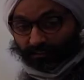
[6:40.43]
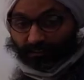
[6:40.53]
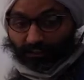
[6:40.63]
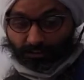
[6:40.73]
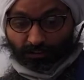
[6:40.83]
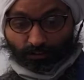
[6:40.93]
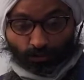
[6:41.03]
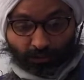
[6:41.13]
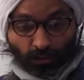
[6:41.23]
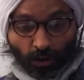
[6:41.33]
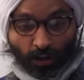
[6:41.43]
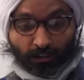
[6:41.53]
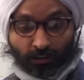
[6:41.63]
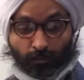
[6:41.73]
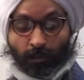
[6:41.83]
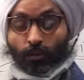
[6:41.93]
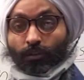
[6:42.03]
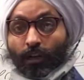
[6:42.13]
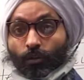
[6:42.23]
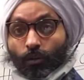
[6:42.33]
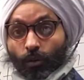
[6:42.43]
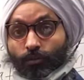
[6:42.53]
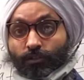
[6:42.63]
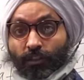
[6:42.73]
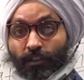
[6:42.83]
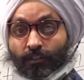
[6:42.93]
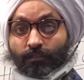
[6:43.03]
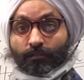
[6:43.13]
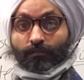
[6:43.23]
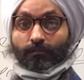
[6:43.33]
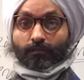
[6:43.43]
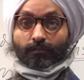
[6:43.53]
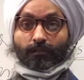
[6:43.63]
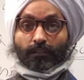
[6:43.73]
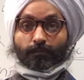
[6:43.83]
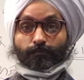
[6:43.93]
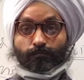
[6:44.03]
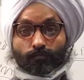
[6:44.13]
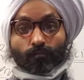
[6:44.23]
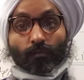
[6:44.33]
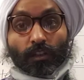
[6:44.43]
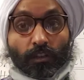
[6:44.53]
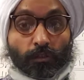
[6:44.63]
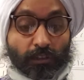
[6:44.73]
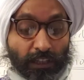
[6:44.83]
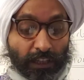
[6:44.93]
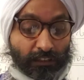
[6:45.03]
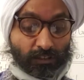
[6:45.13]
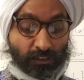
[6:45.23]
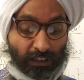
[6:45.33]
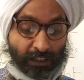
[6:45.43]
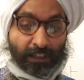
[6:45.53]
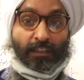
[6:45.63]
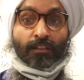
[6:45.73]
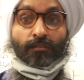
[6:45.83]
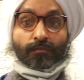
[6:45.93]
session we talked about how coaching creates a